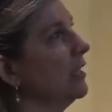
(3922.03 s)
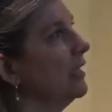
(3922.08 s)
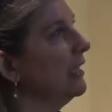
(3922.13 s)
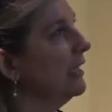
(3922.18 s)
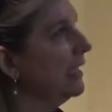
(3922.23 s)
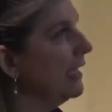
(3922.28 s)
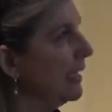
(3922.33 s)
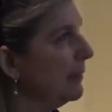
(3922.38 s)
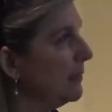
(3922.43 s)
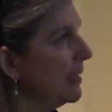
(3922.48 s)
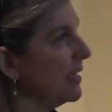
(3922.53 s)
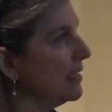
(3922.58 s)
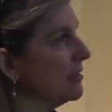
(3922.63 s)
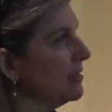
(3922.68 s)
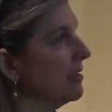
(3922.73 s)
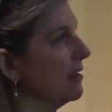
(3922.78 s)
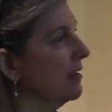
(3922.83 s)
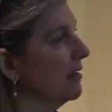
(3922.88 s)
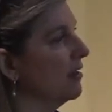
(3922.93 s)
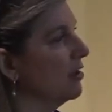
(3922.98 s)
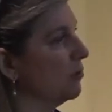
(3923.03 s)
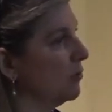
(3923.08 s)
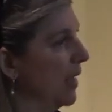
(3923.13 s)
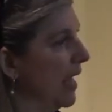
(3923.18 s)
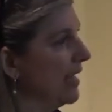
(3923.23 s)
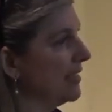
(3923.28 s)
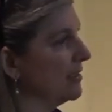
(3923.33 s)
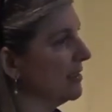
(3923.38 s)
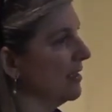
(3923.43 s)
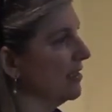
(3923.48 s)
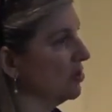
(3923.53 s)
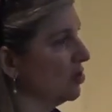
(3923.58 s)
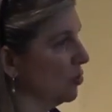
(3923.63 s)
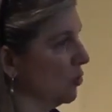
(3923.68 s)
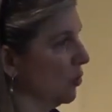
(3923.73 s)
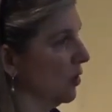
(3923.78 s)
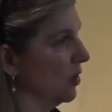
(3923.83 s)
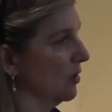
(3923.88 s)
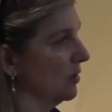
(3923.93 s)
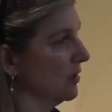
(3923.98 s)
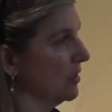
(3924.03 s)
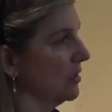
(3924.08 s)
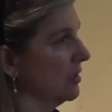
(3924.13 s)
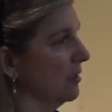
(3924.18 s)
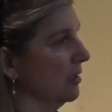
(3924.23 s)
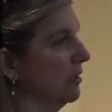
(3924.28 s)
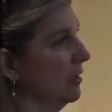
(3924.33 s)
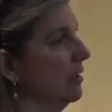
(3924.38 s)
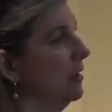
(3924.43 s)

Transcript: limit the rats and squirrels,